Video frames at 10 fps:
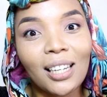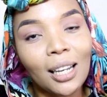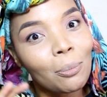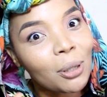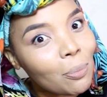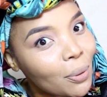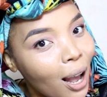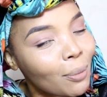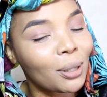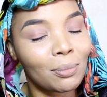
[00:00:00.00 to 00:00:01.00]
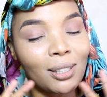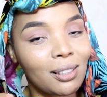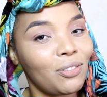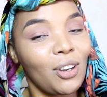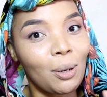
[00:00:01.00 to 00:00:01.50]
I can speak Praat, but
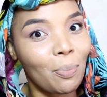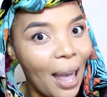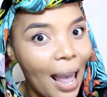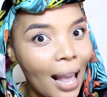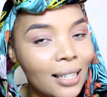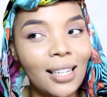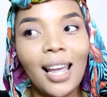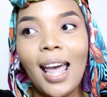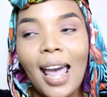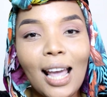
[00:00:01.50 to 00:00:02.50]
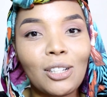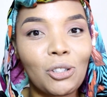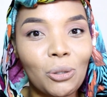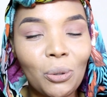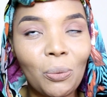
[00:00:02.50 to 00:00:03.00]
it's very bad, and
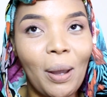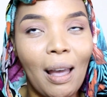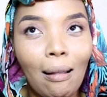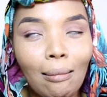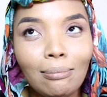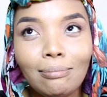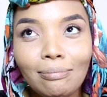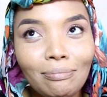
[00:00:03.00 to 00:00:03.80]
Zulu well.